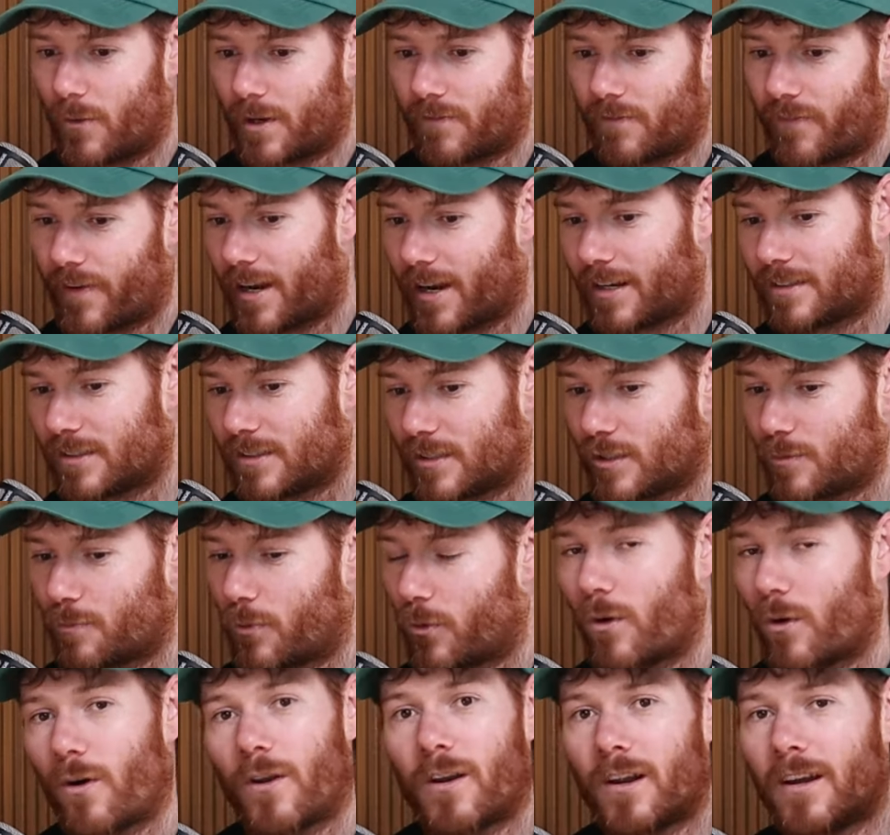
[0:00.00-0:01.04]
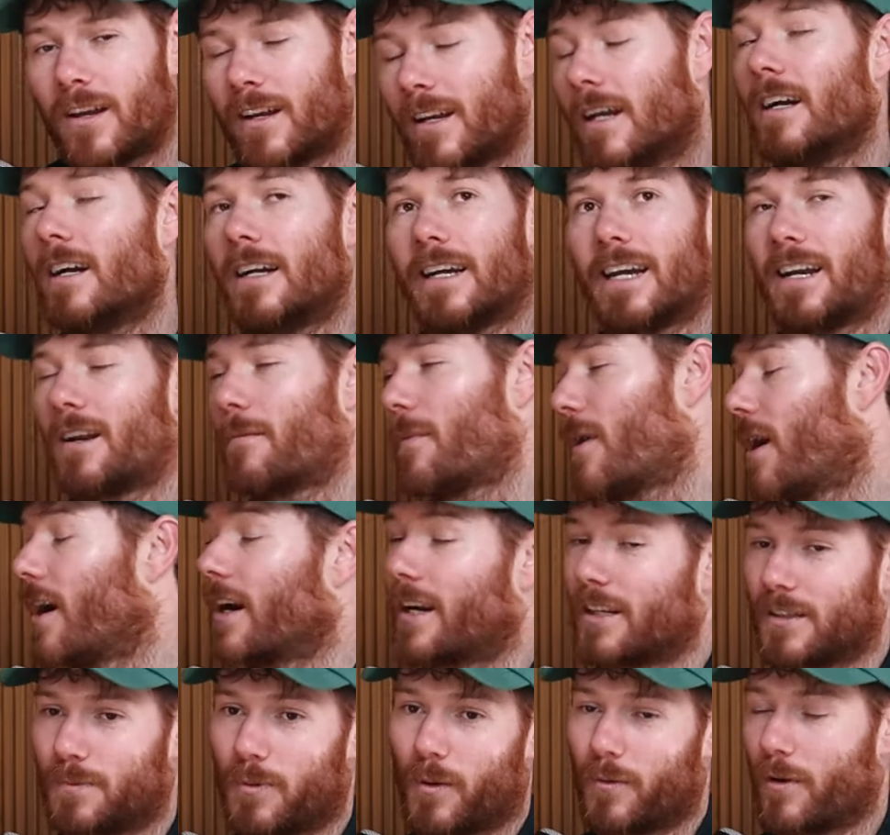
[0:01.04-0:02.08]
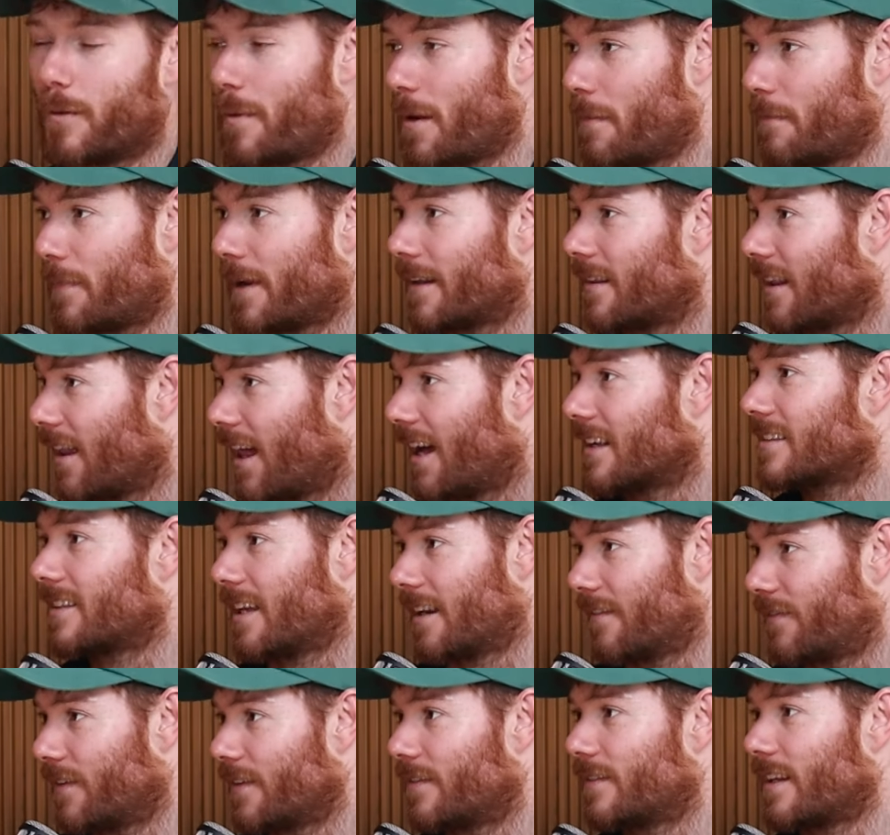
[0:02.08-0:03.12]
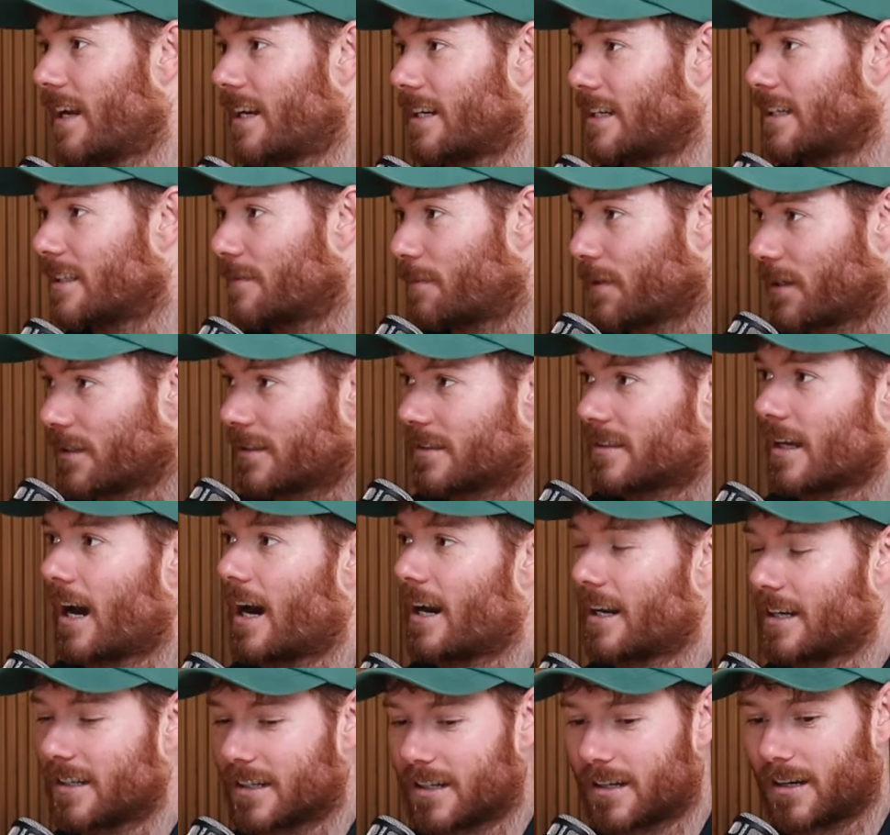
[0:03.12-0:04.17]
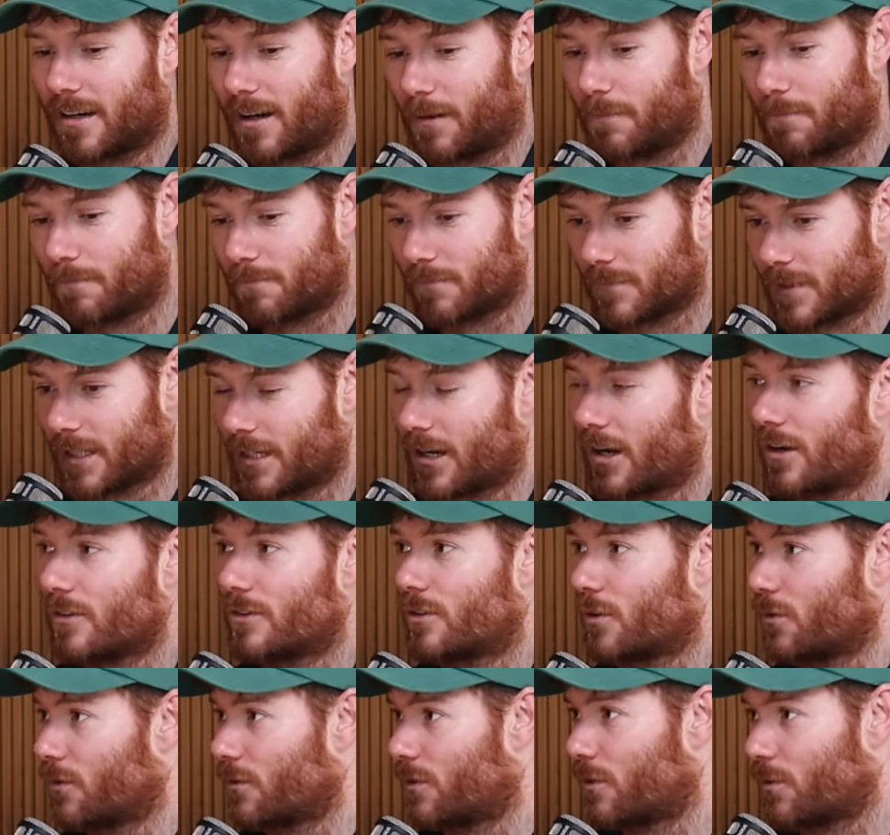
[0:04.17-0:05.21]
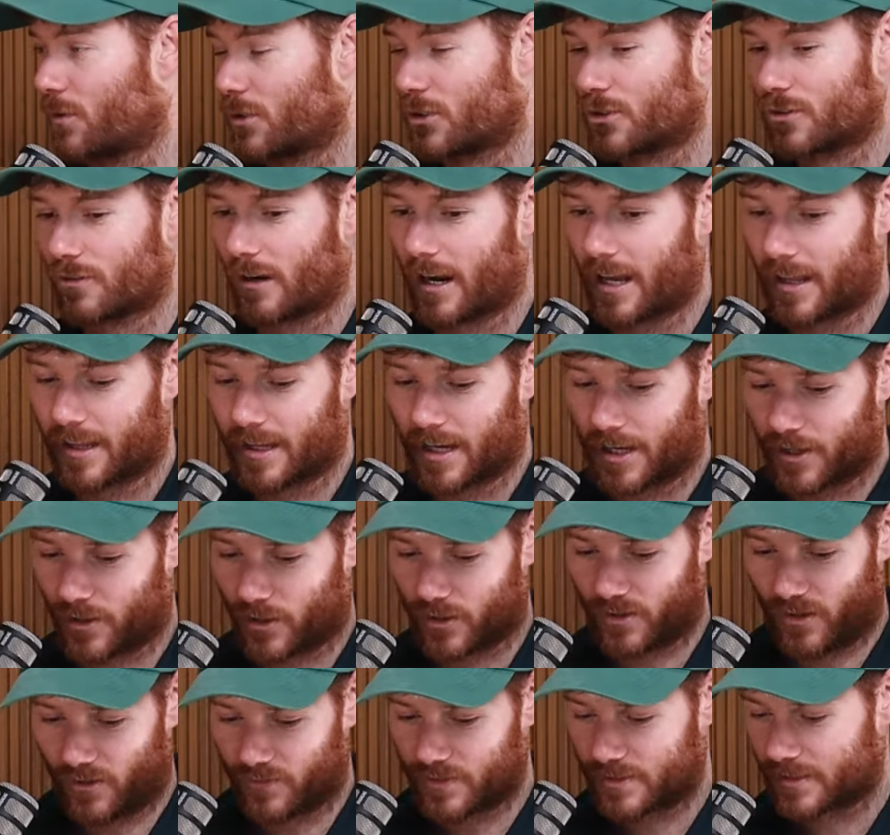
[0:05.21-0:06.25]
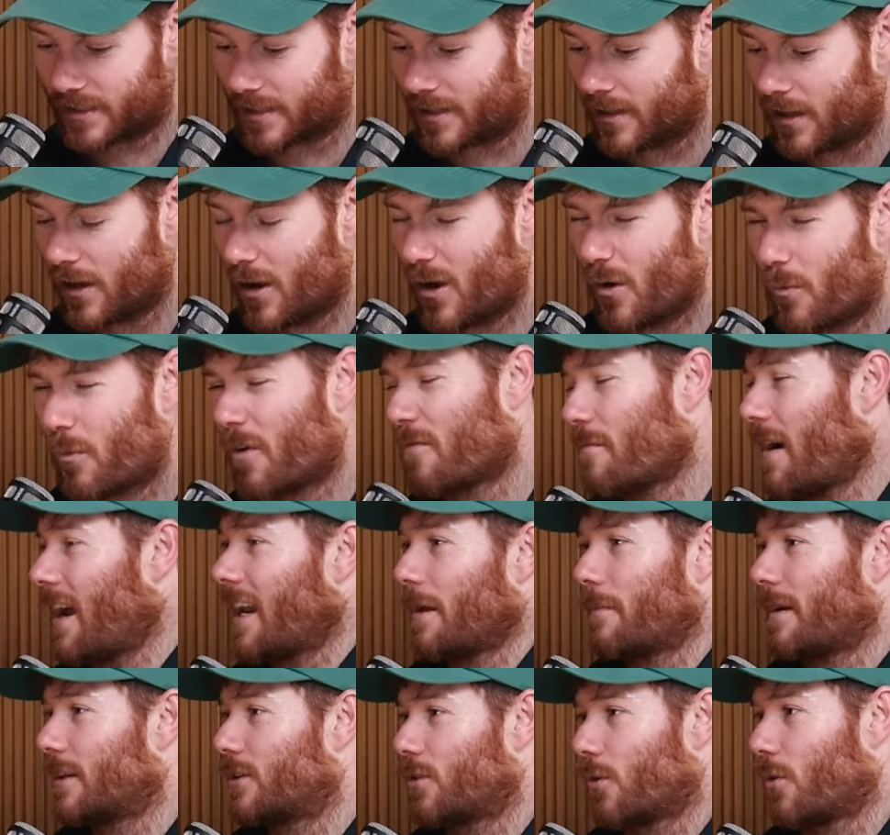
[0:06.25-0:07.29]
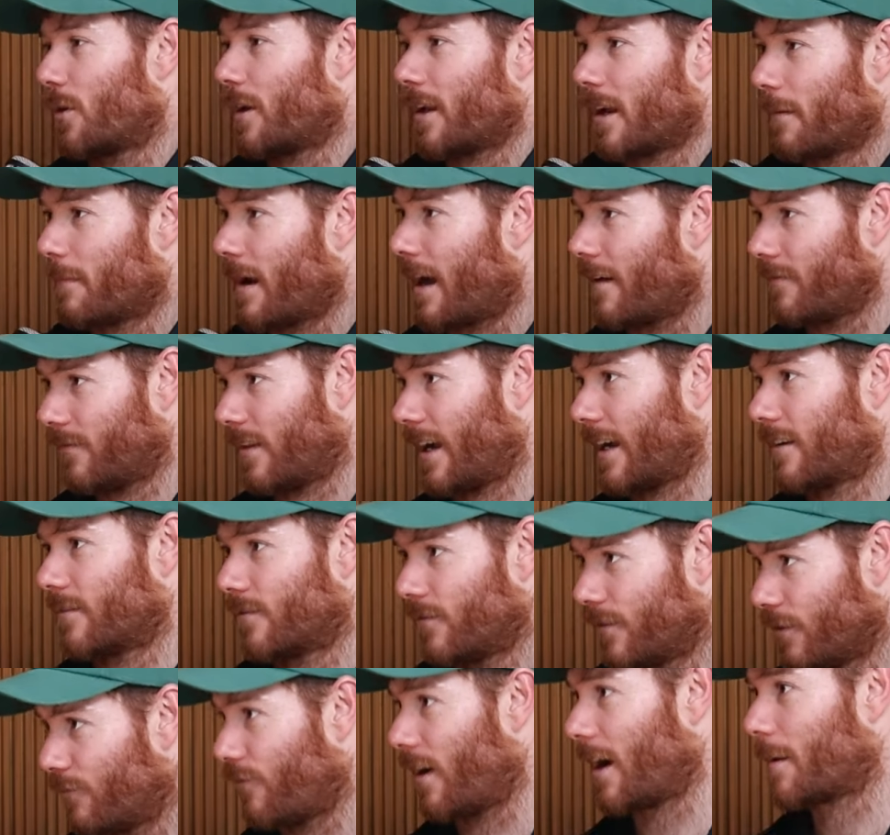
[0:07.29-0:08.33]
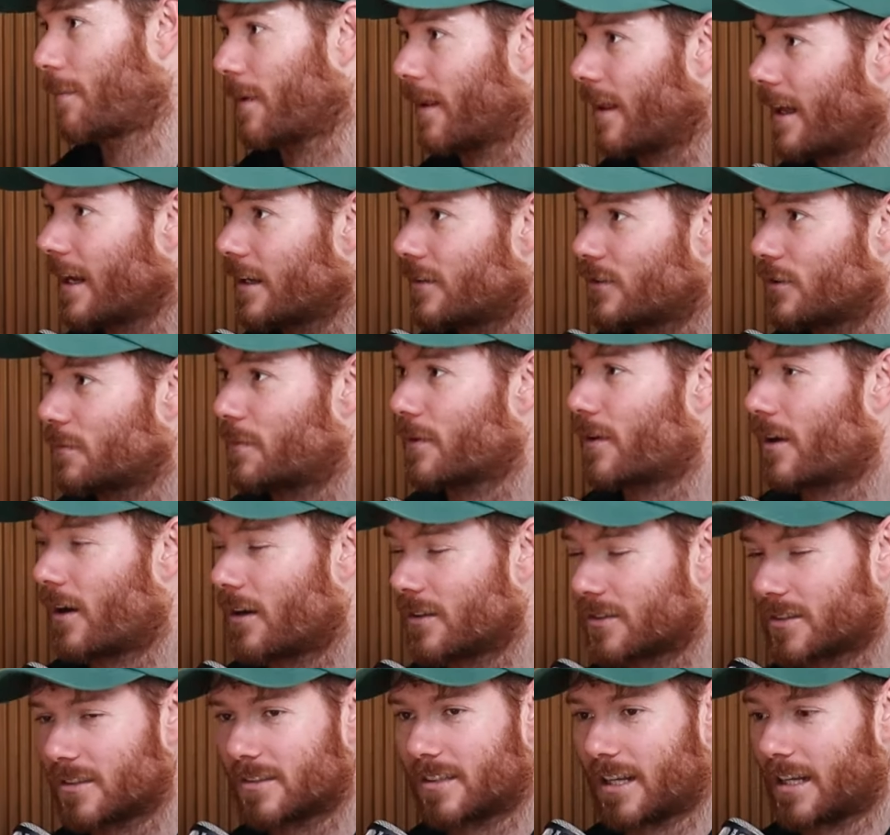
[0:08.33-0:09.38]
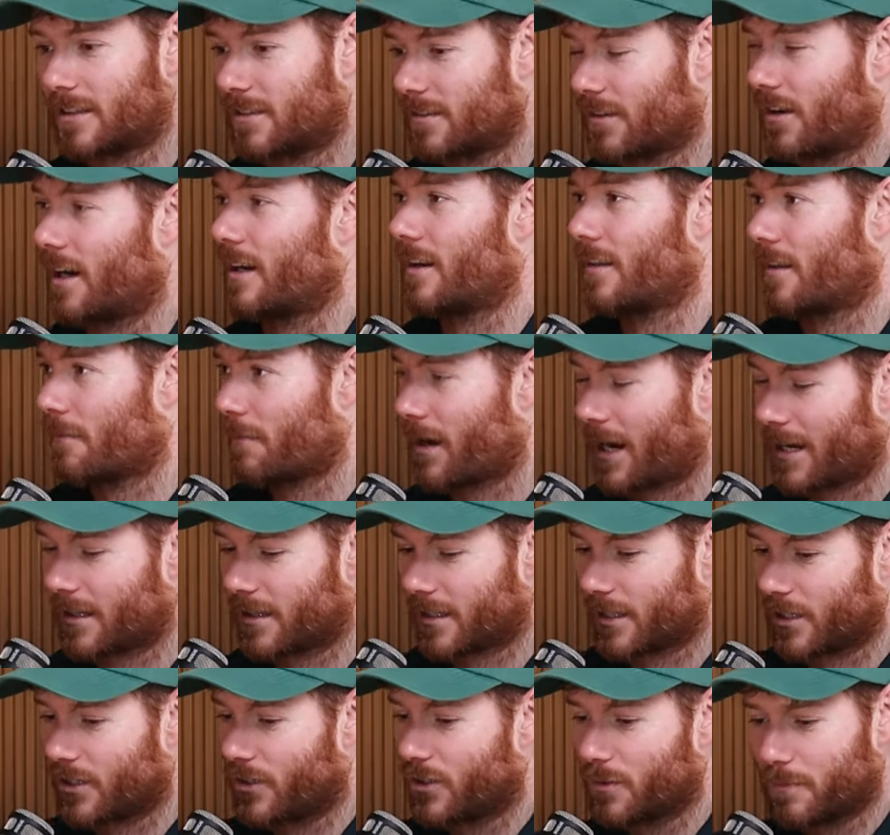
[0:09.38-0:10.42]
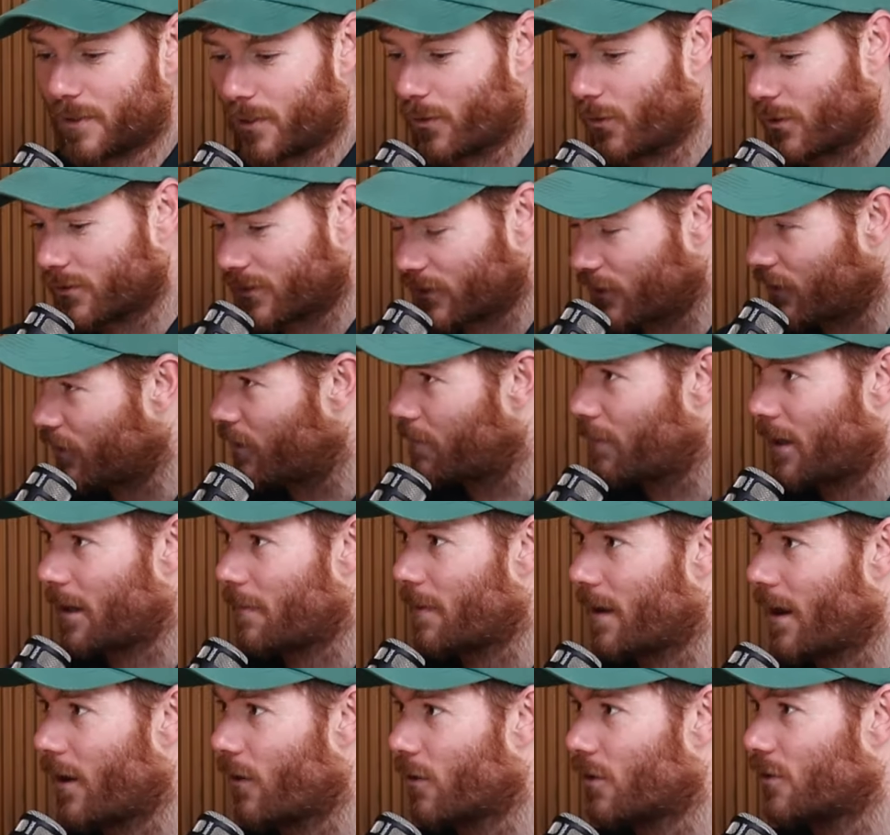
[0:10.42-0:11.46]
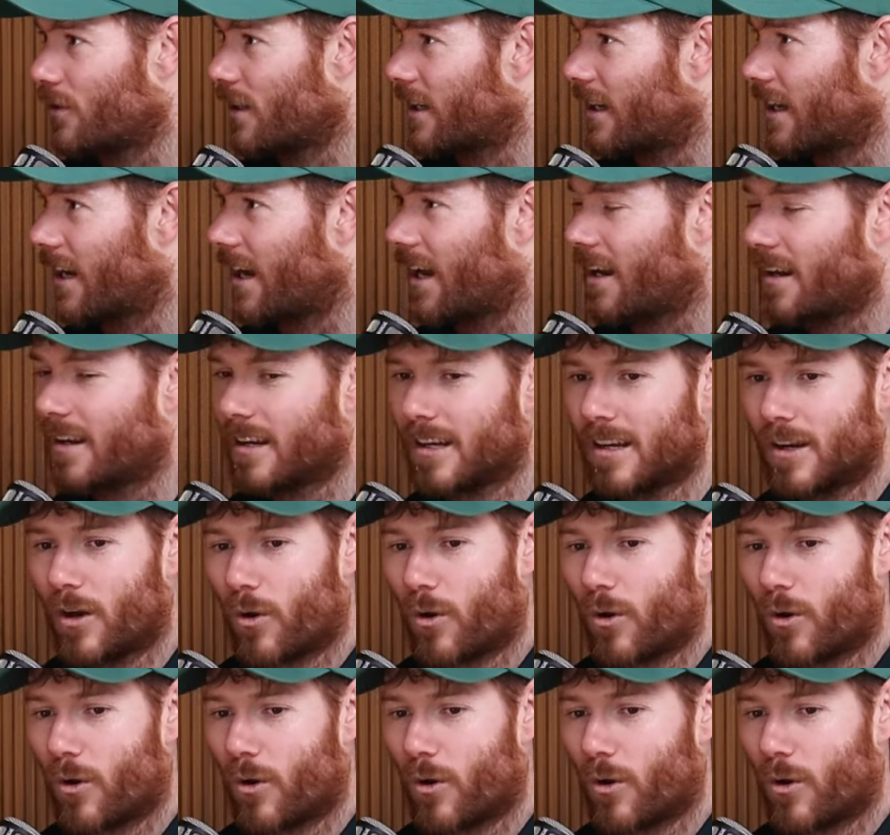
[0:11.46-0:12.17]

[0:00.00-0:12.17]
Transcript: And fantasy sport in America, it's probably been big the last 10, 15 years, but it's starting to come, you know, to Australia. I know, obviously, we've mainly been talking about like the rugby league Supercoach, because that's kind of the main thing you do, but you also do the BBL cricket.